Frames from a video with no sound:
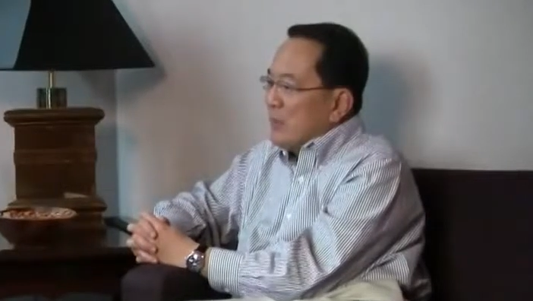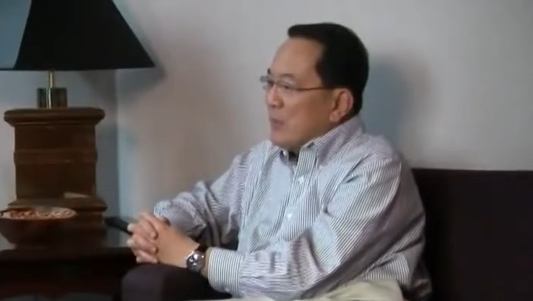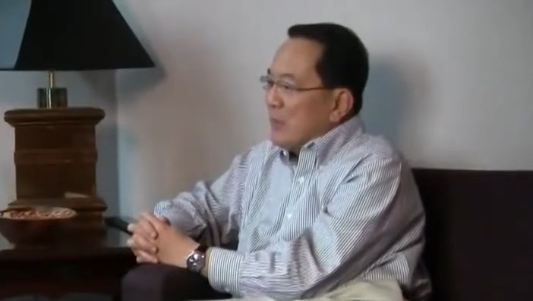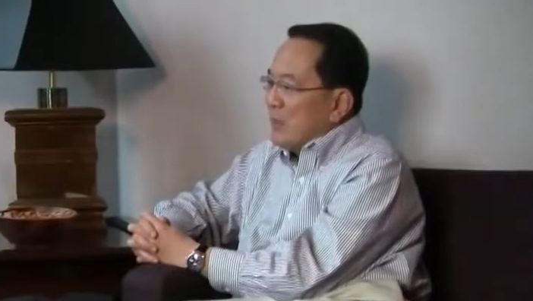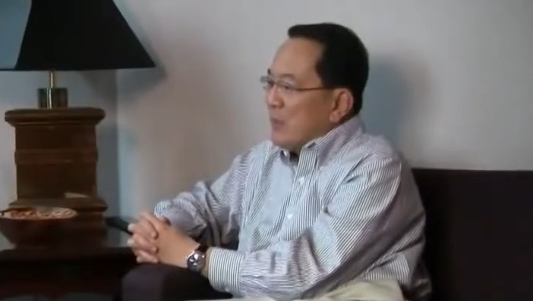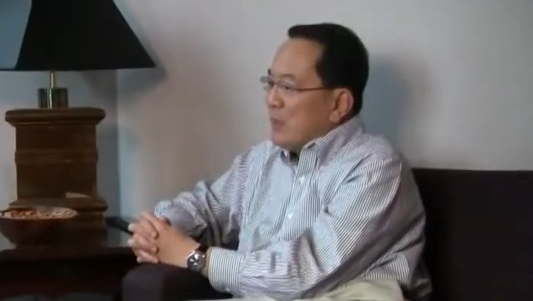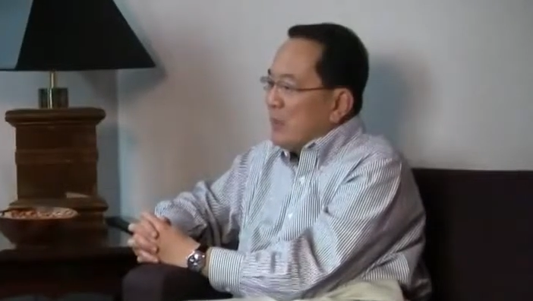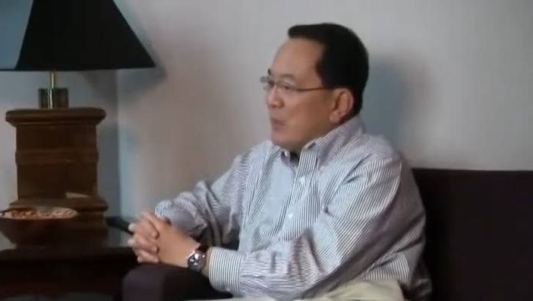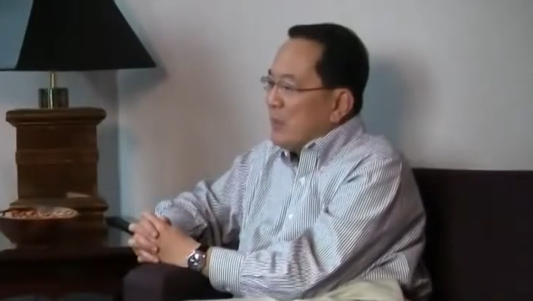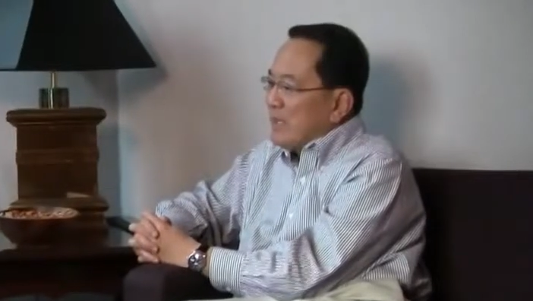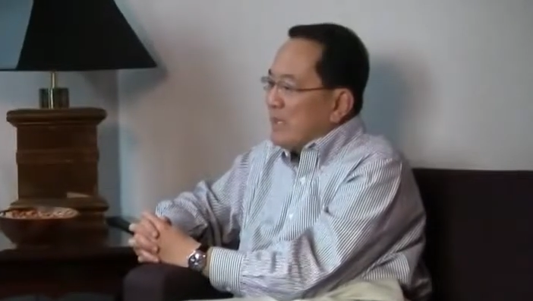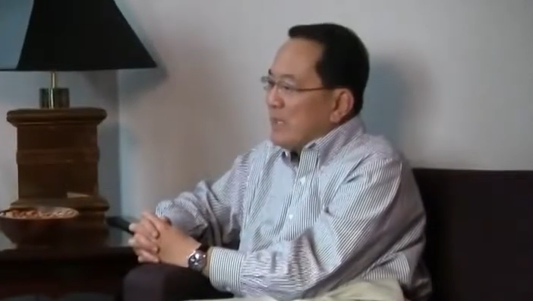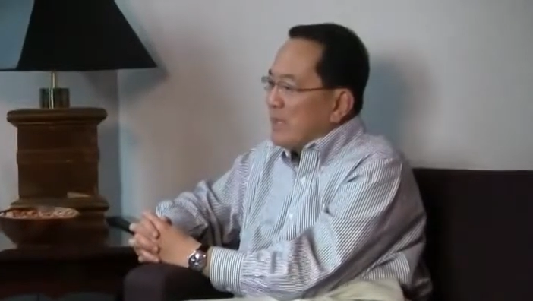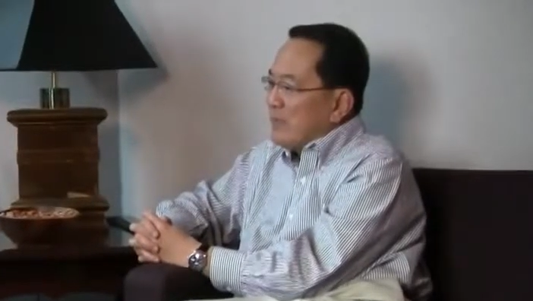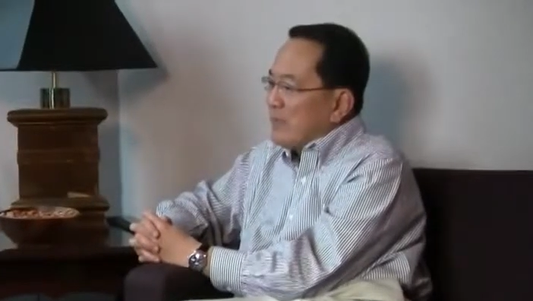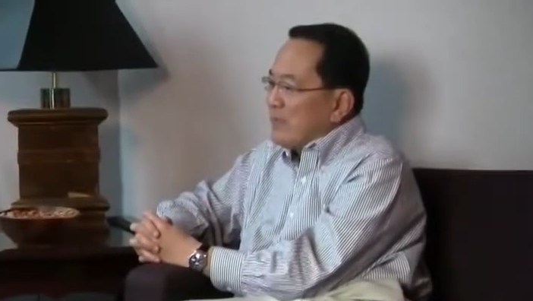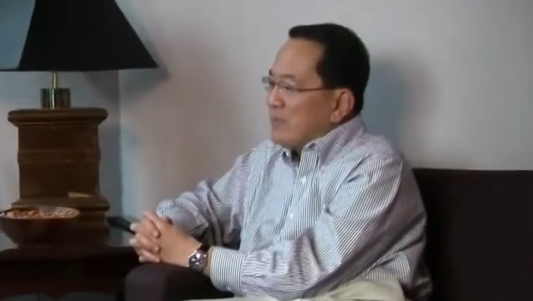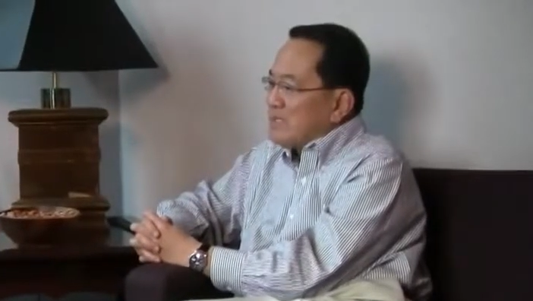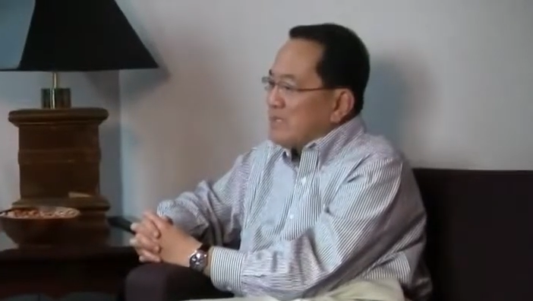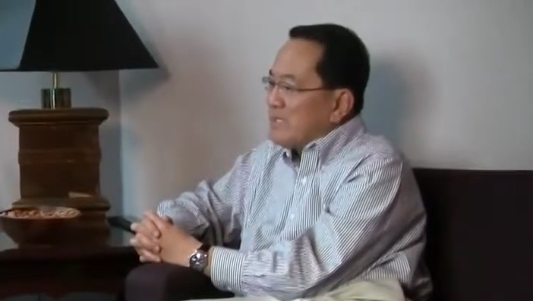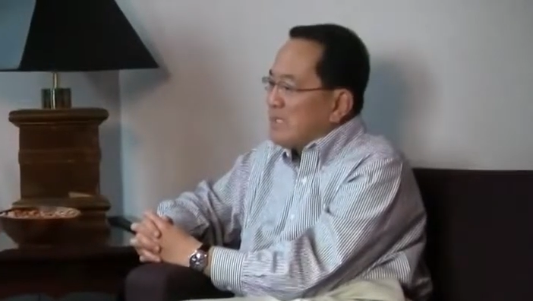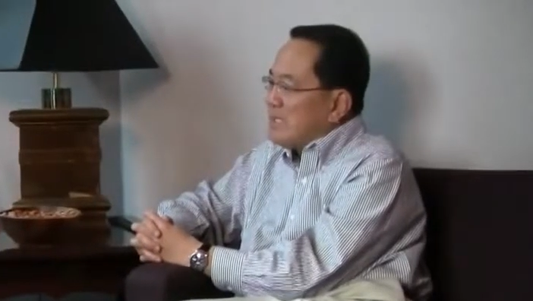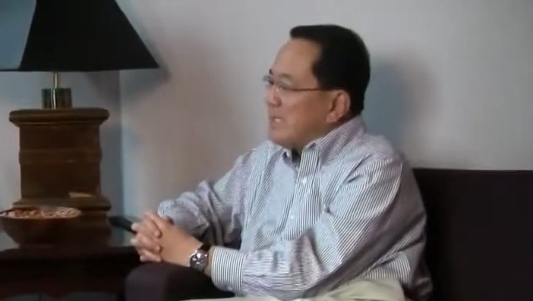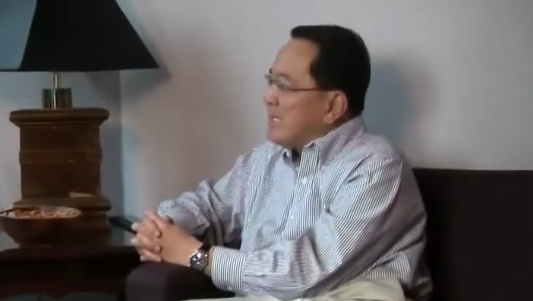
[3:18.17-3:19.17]
when one day
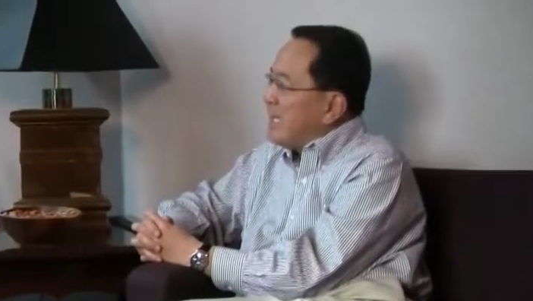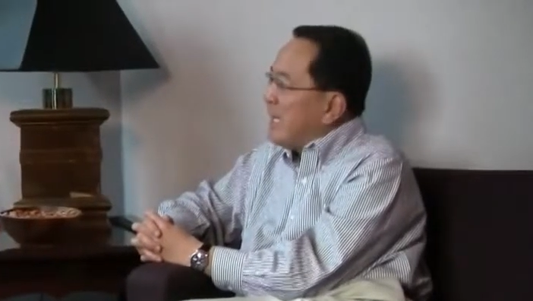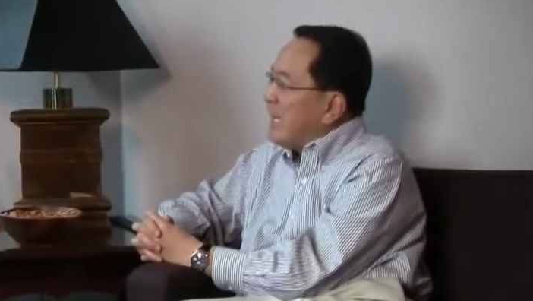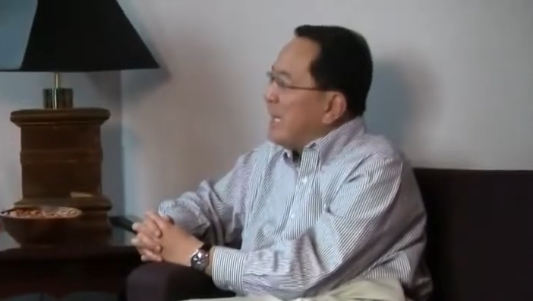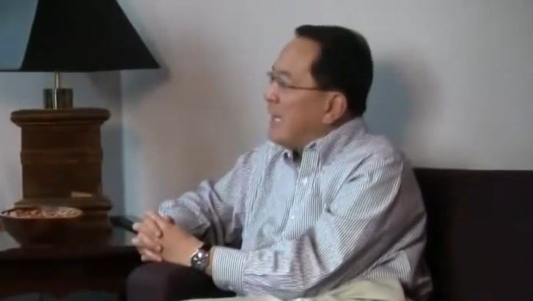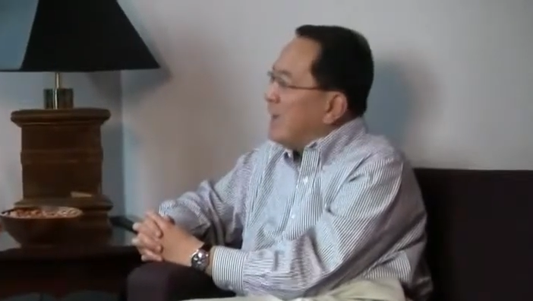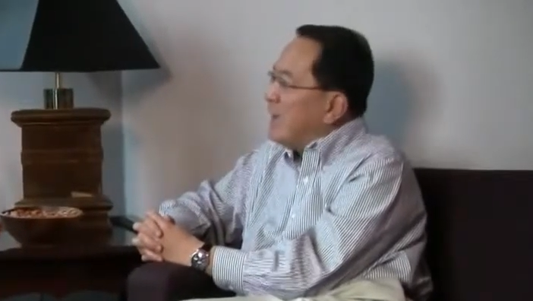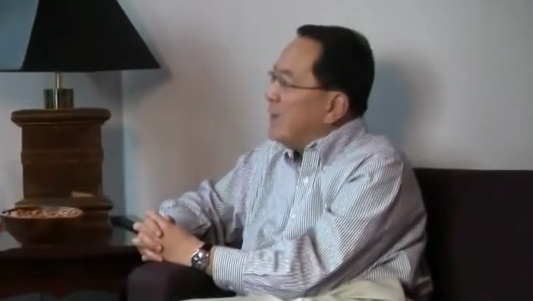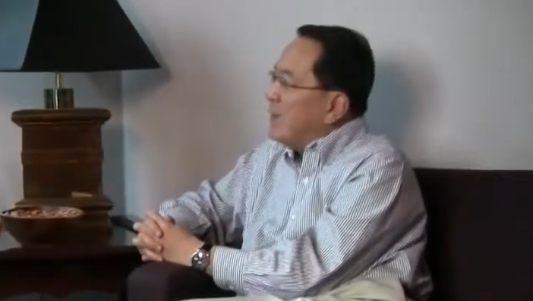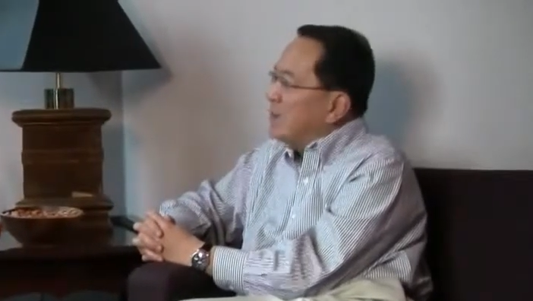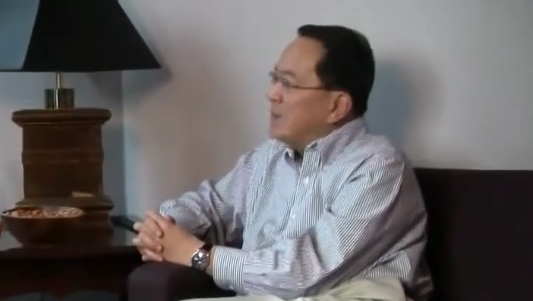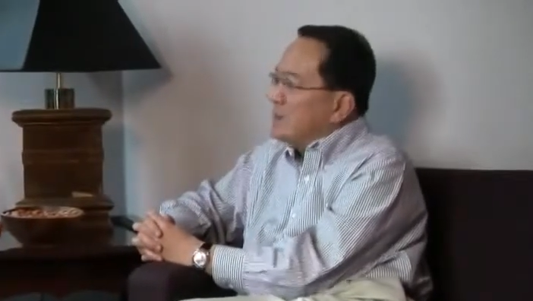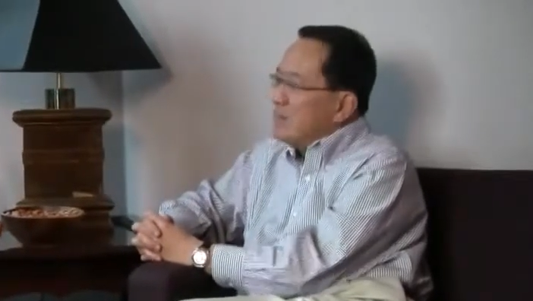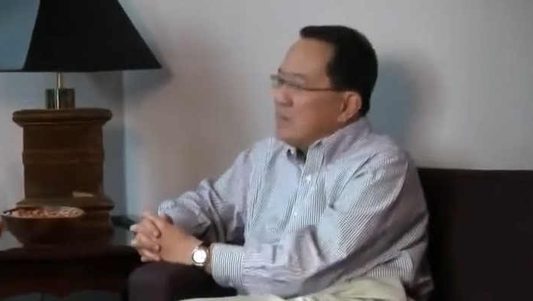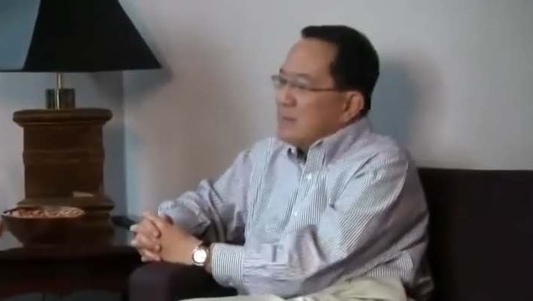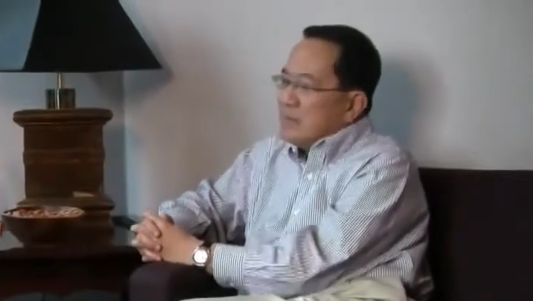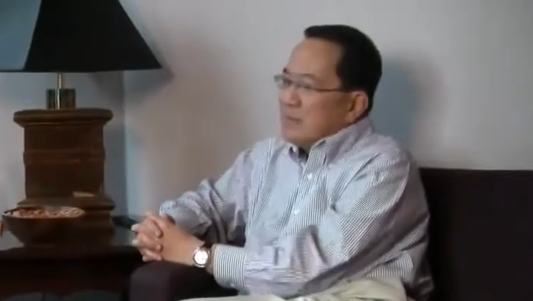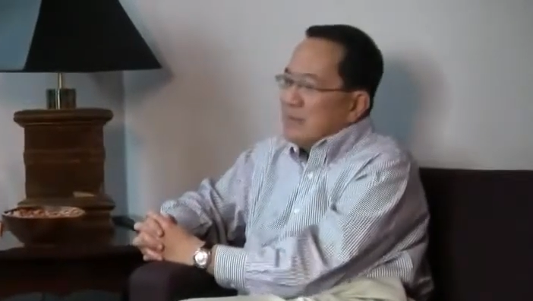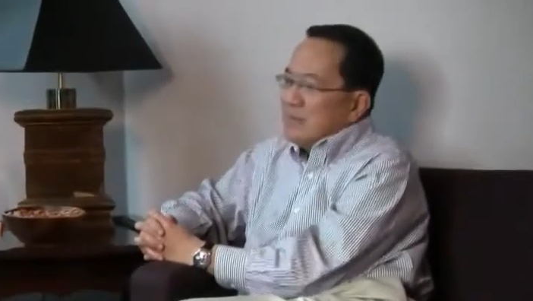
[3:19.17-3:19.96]
we sat down,